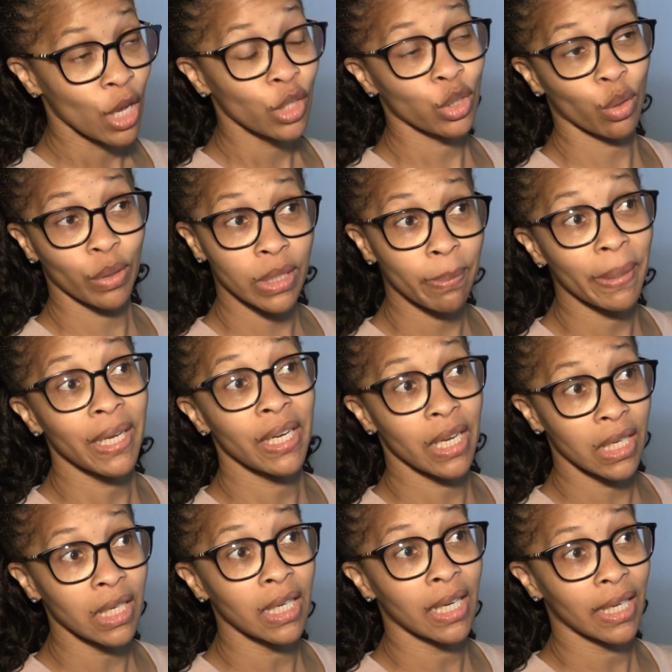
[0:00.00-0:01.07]
So it's been
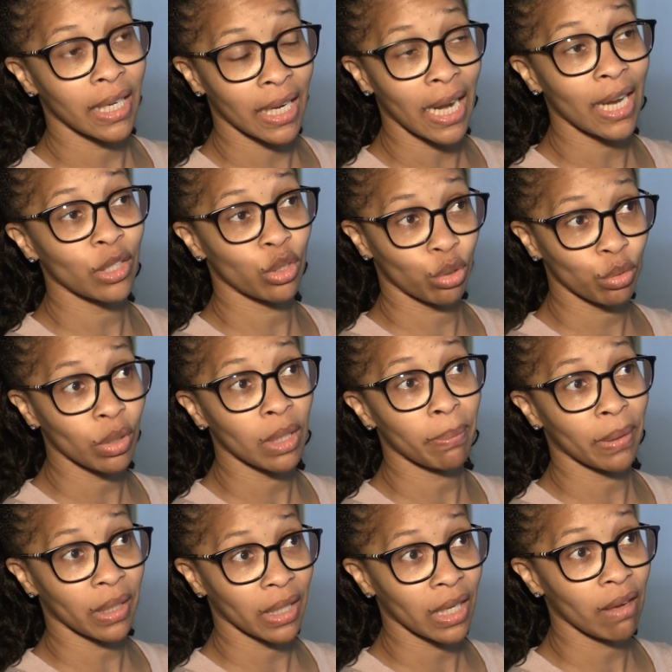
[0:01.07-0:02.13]
done. And I truly
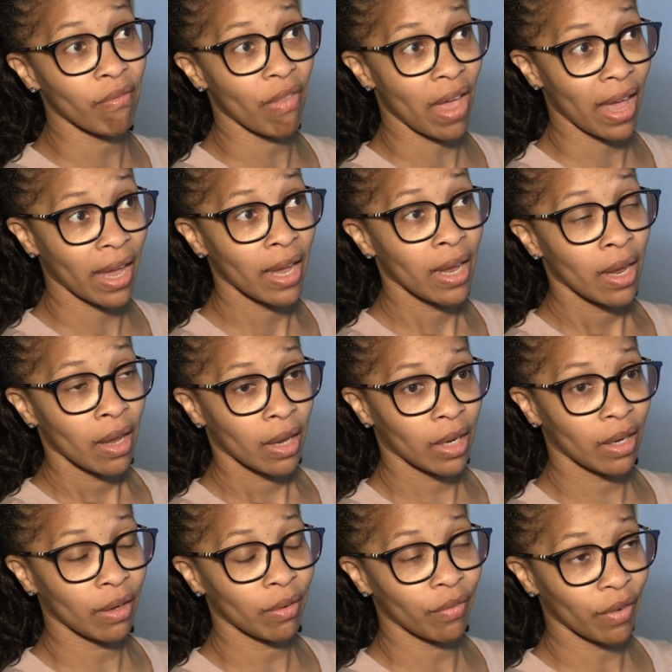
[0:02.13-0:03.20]
believe that
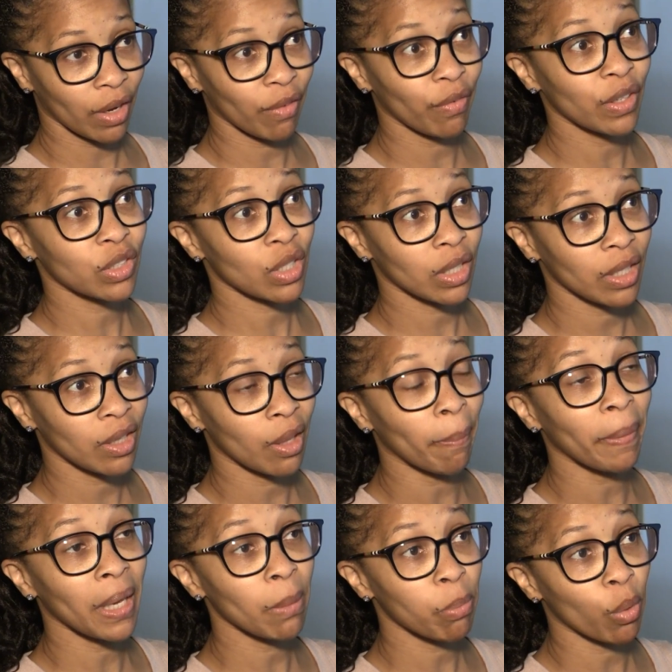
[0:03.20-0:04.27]
eventually the
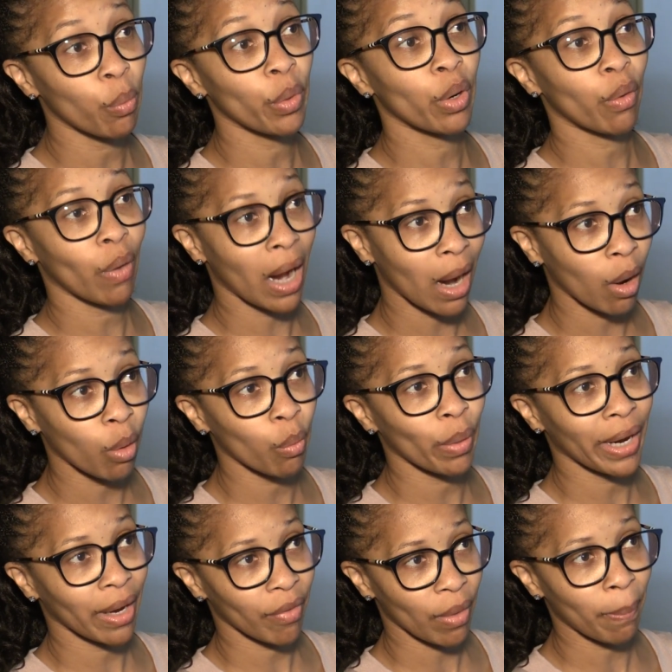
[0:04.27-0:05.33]
people will
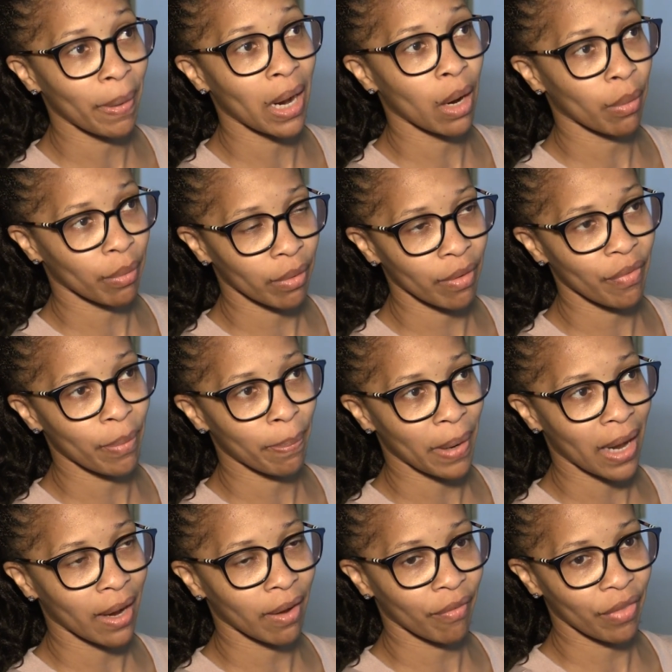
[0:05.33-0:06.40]
outweigh the power of the,
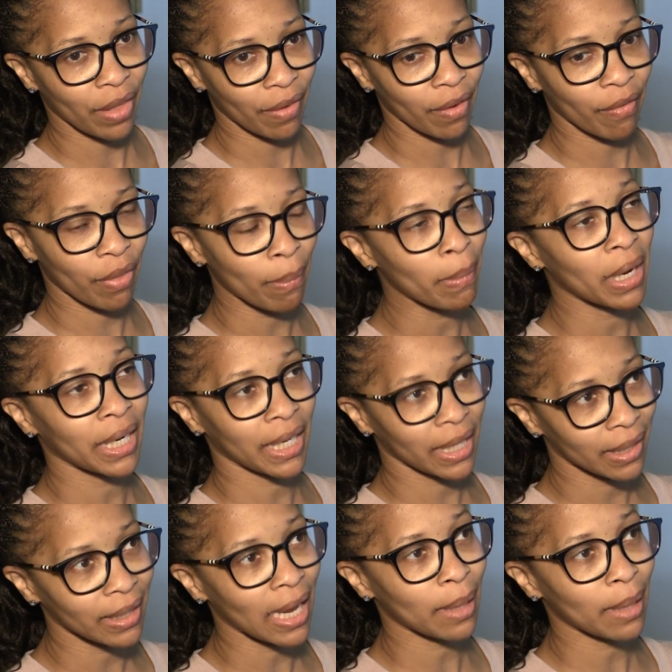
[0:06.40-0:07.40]
of the, of the money.